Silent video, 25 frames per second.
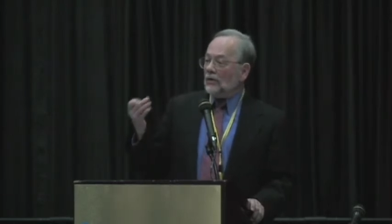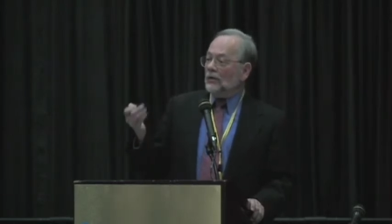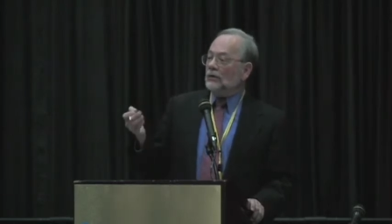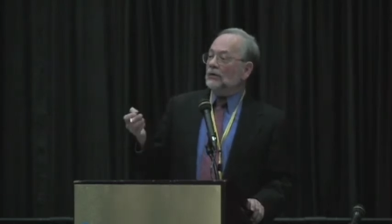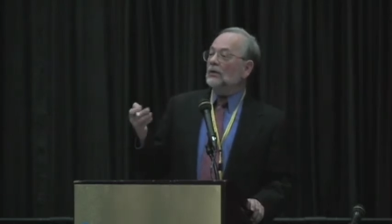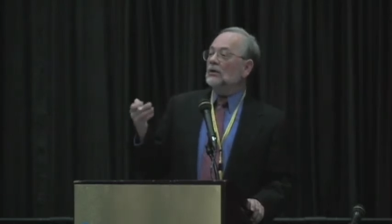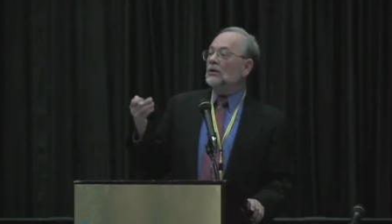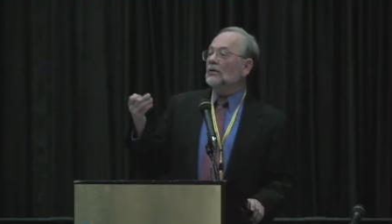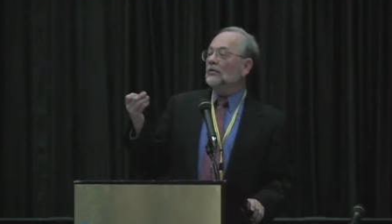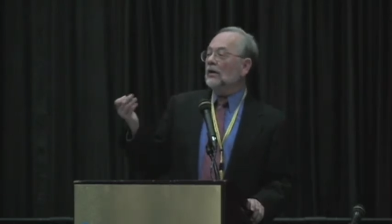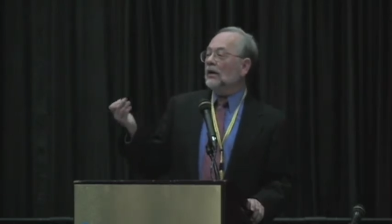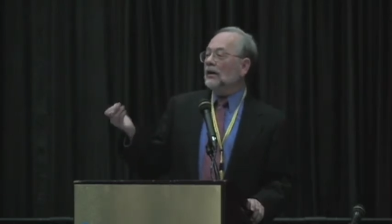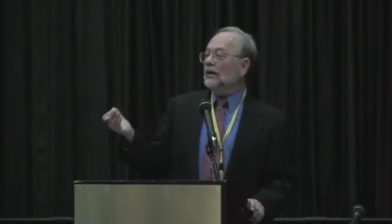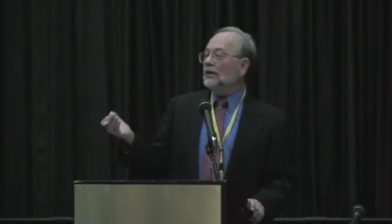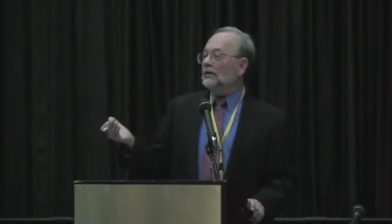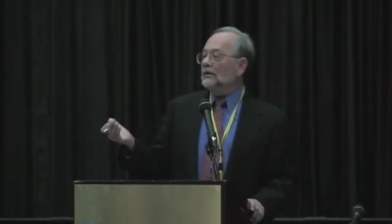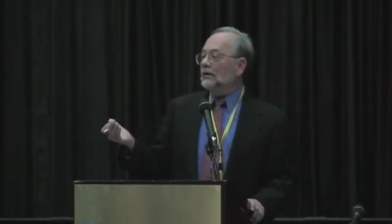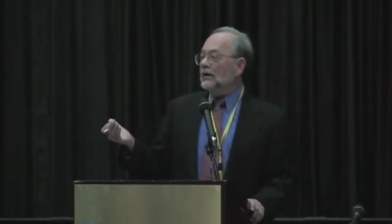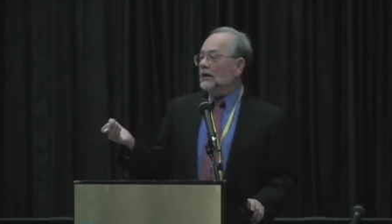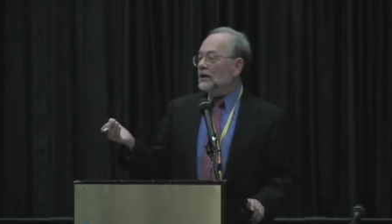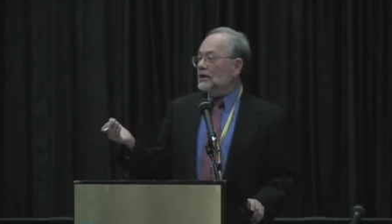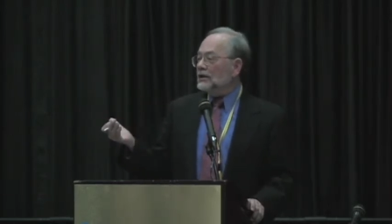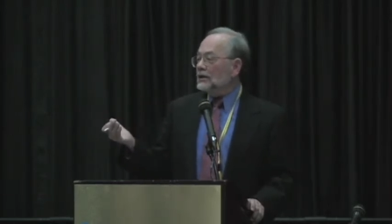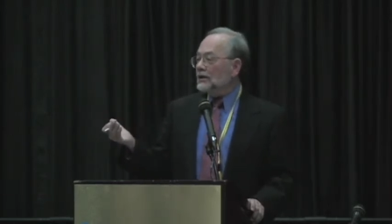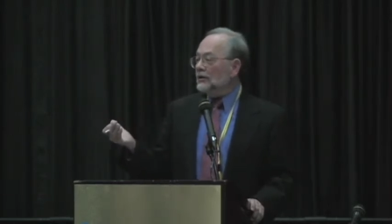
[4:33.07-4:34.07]
under the
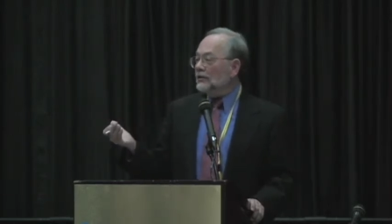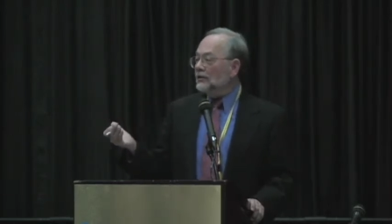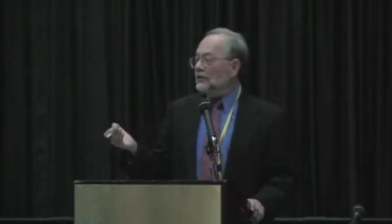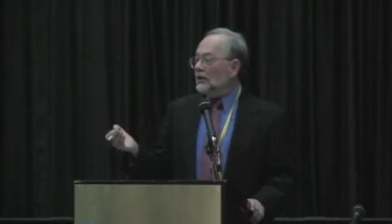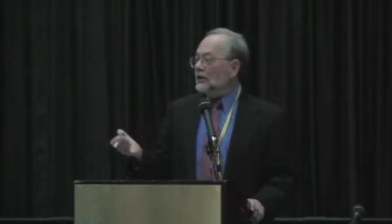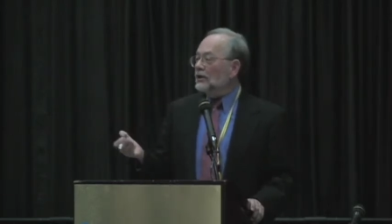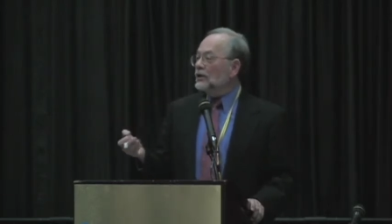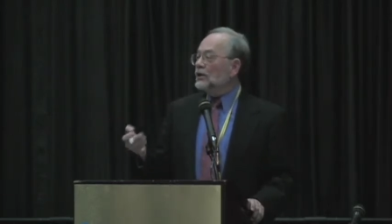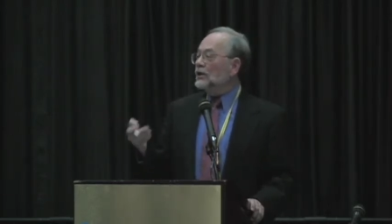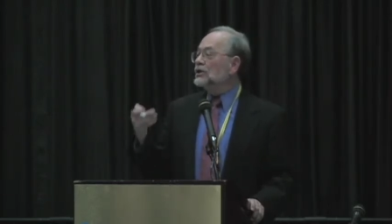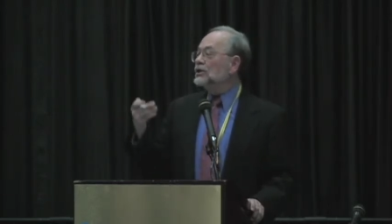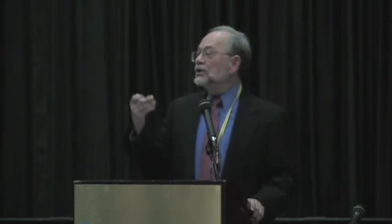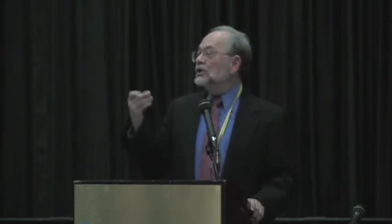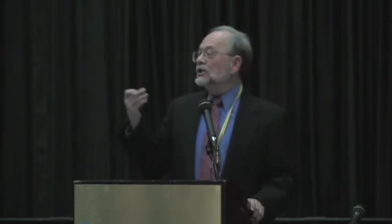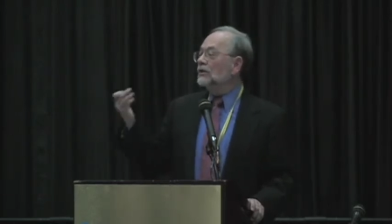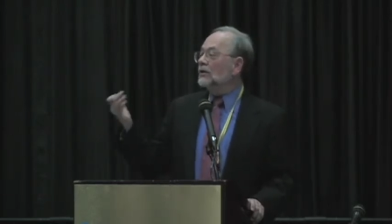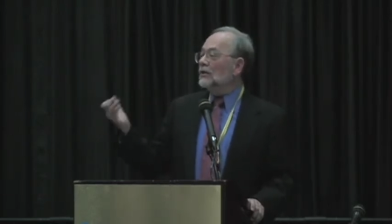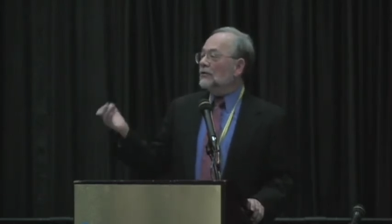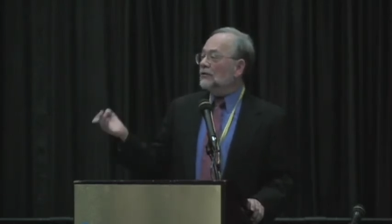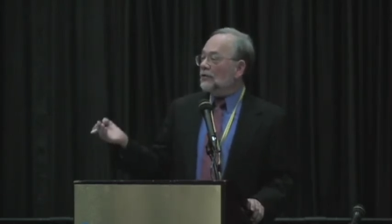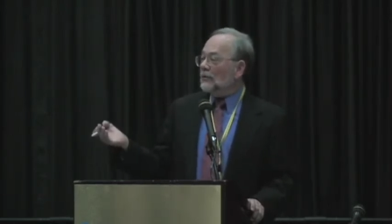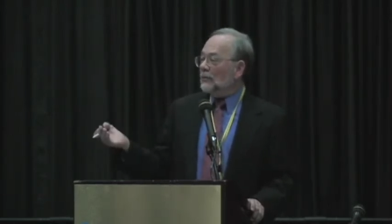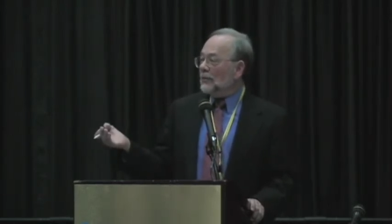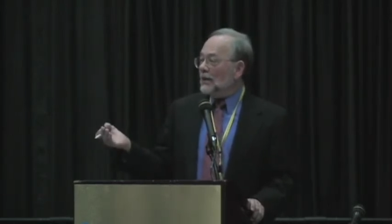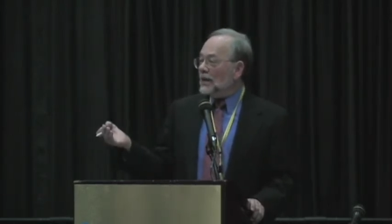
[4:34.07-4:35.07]
regulations, additional
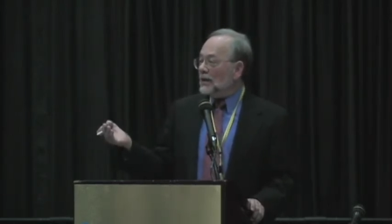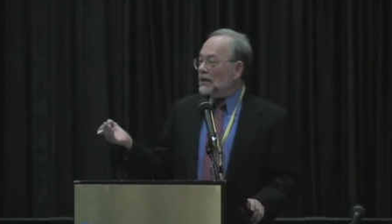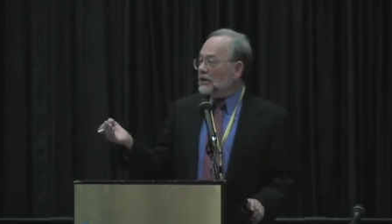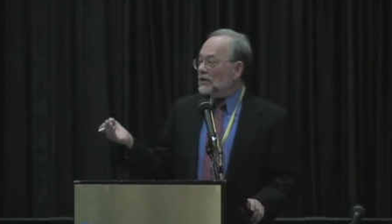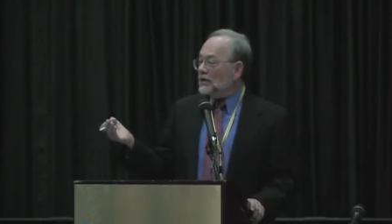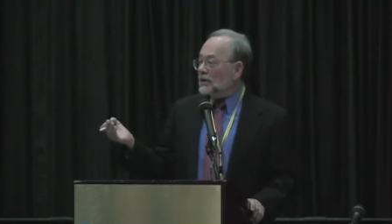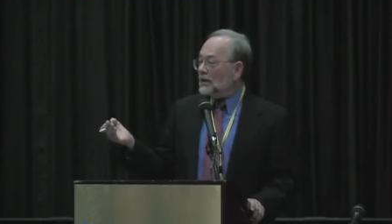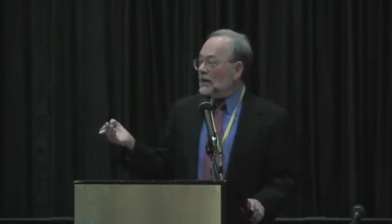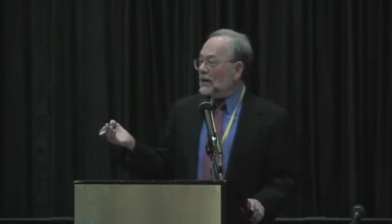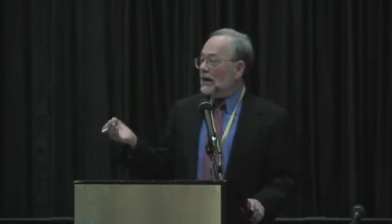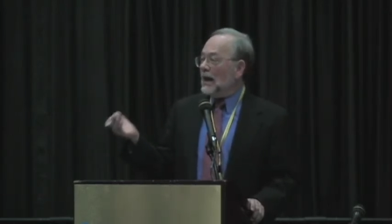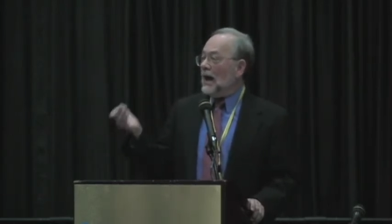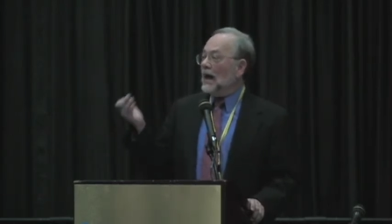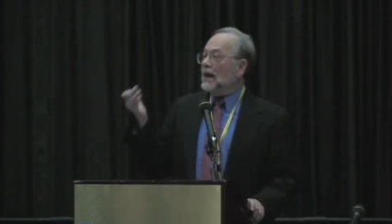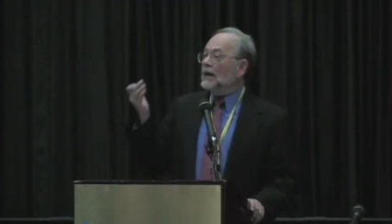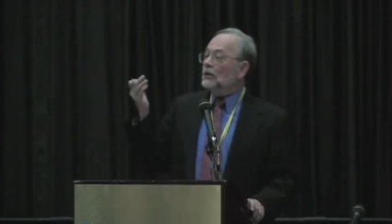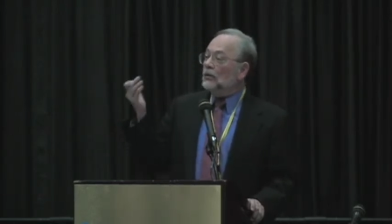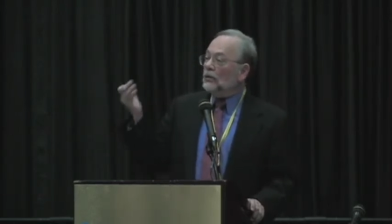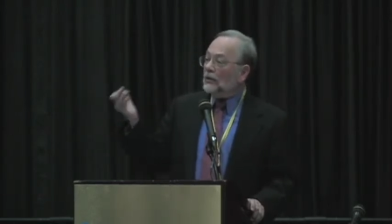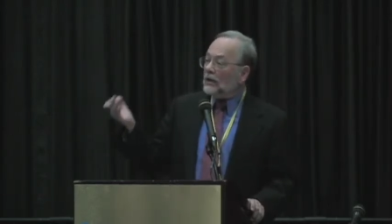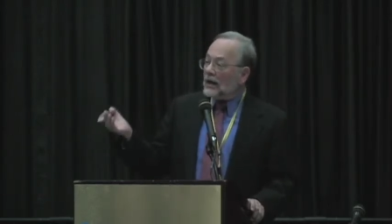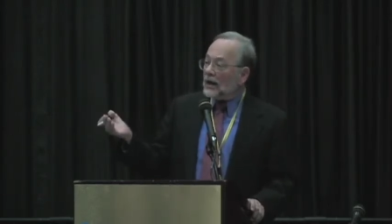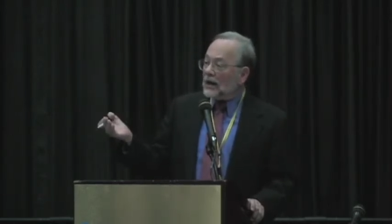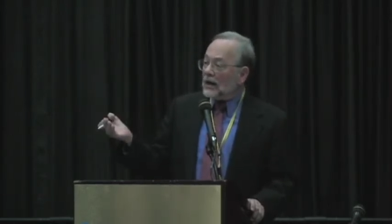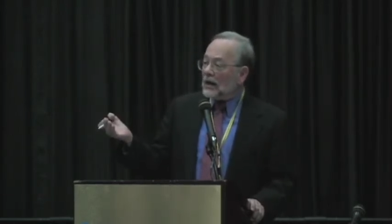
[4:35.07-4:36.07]
information that I
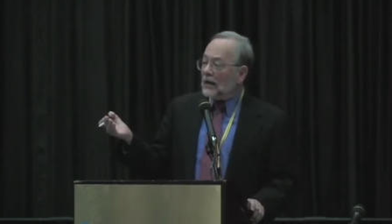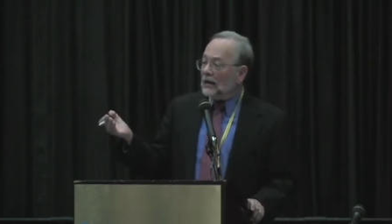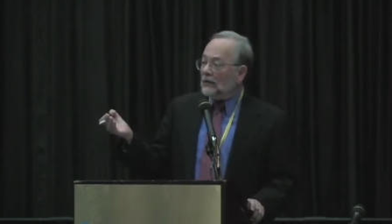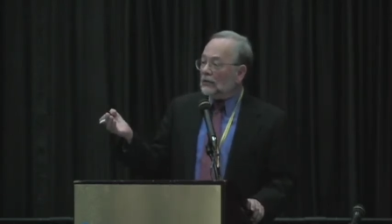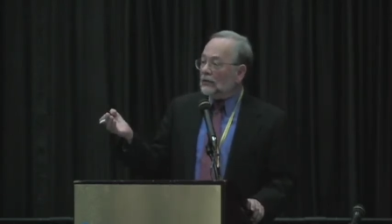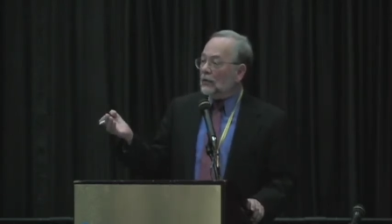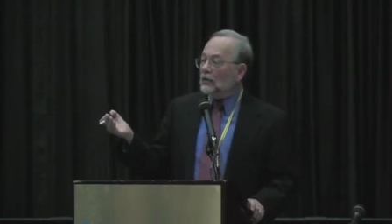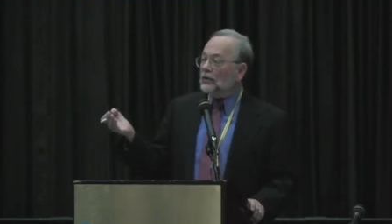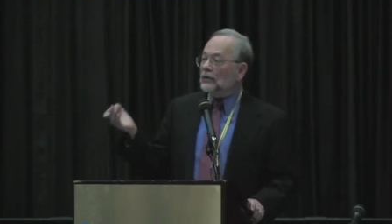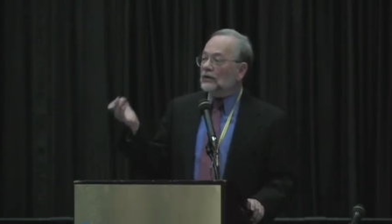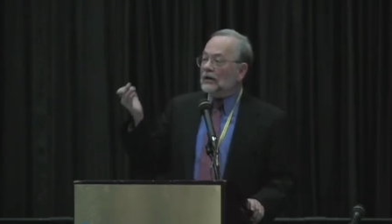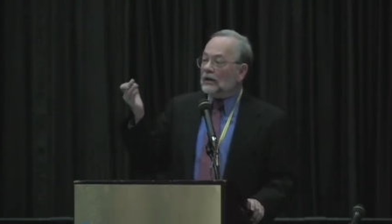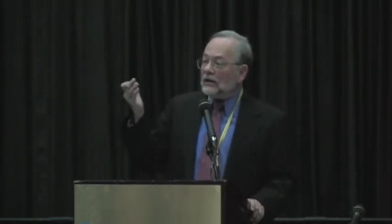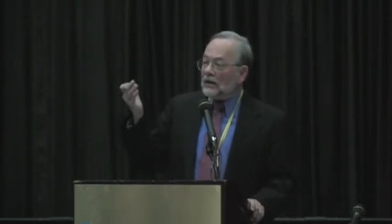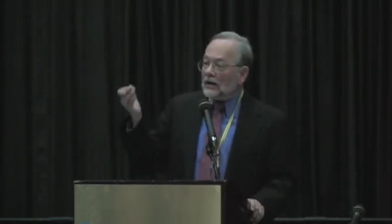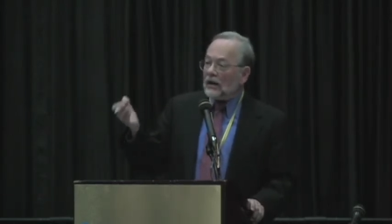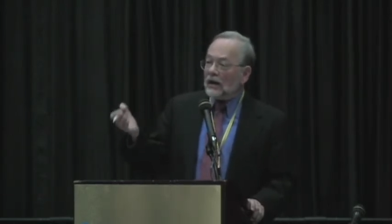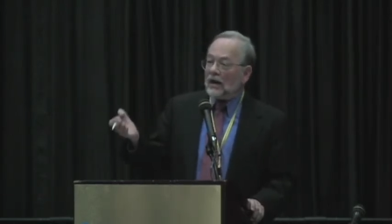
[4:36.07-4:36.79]
don't have or didn't